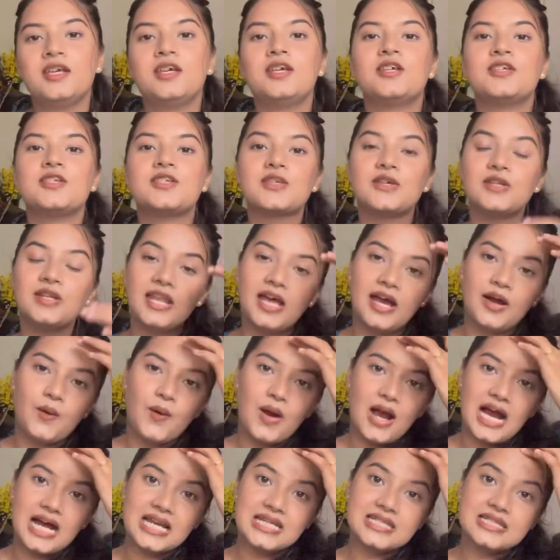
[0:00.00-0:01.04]
So now
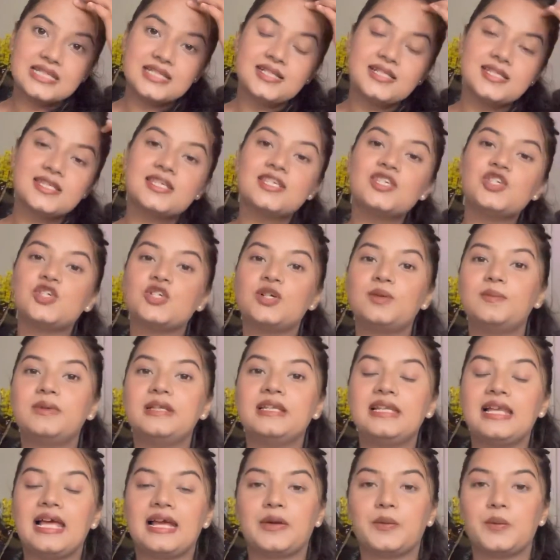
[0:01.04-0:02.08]
articles in German
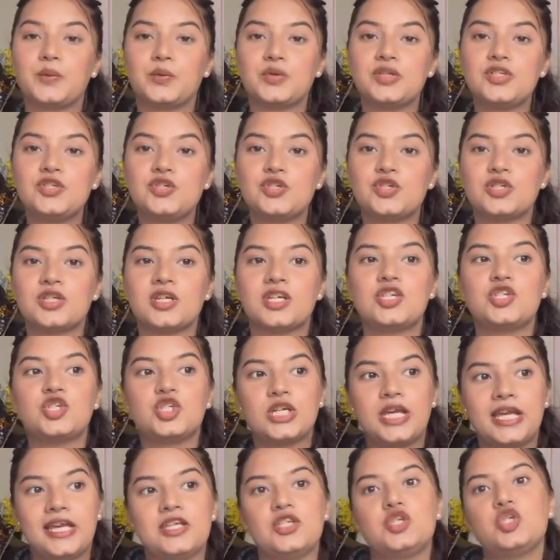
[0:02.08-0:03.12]
language
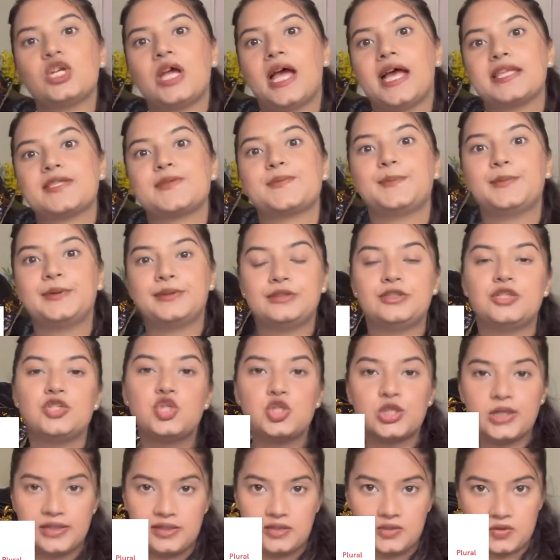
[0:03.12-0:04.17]
change as per the
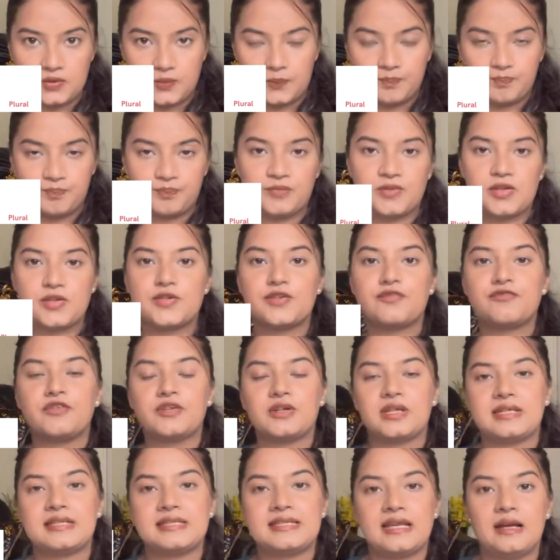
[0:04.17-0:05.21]
gender. So for
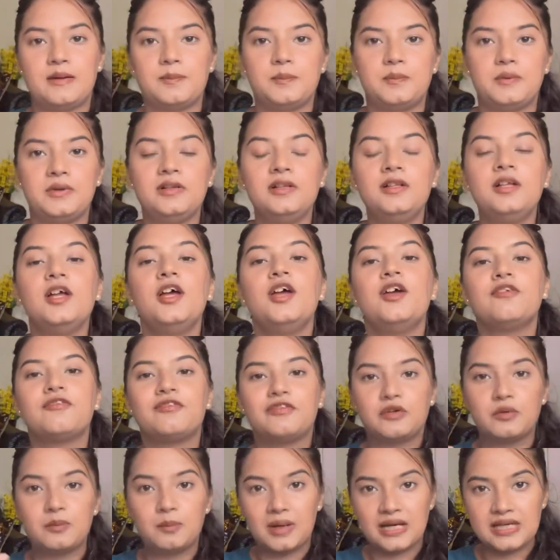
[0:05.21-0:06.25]
example,
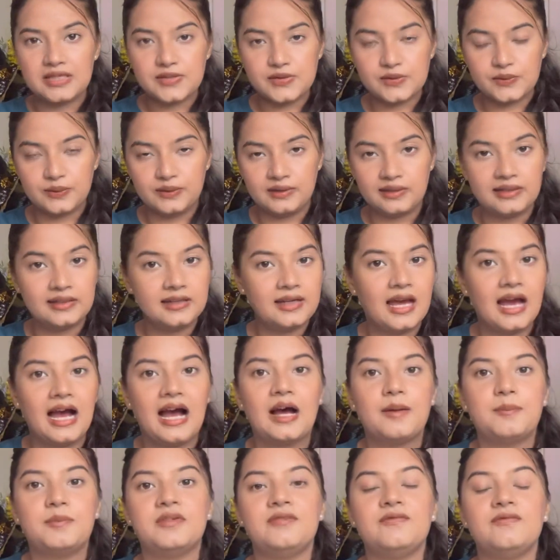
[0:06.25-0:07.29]
für masculine
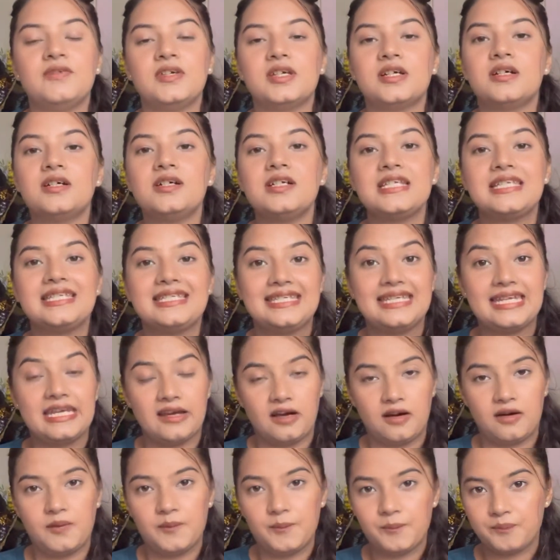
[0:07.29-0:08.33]
haben wir der.
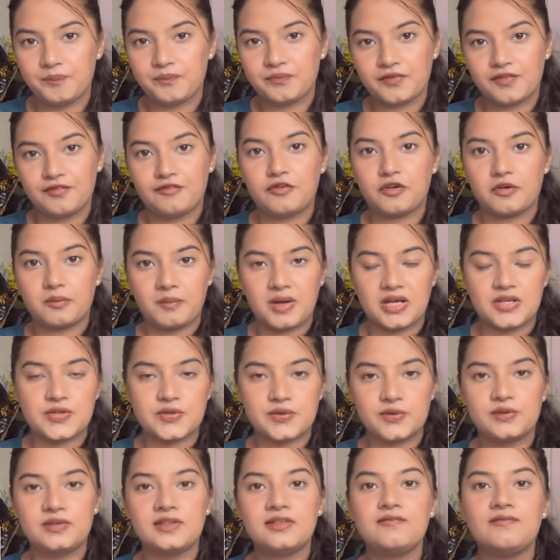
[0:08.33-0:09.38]
For
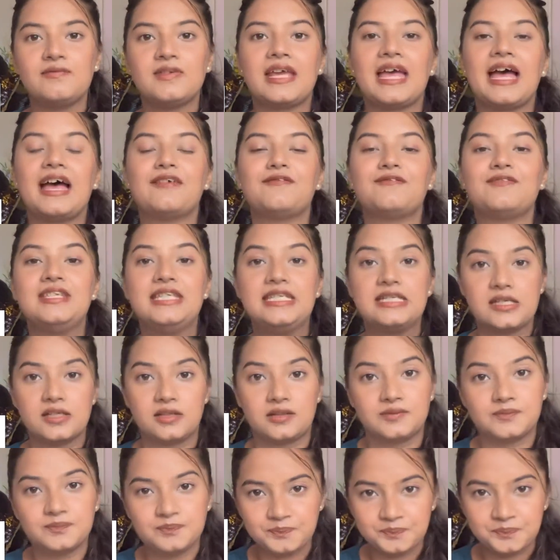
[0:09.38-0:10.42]
masculine we have der.
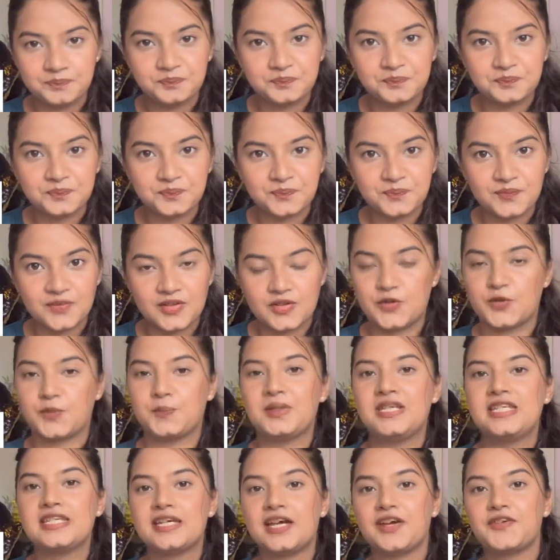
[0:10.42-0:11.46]

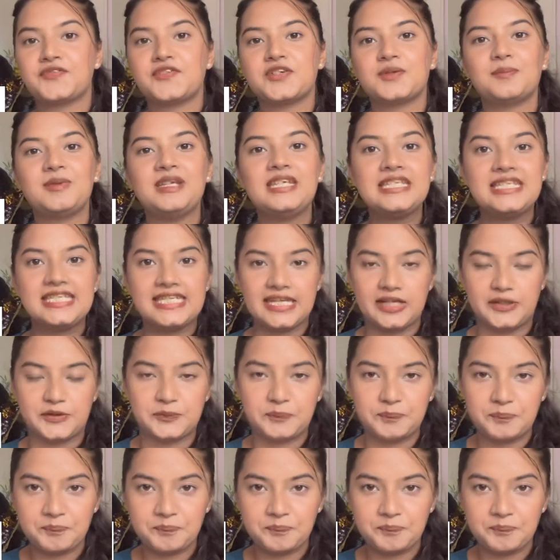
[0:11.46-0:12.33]
Repeat after me, der.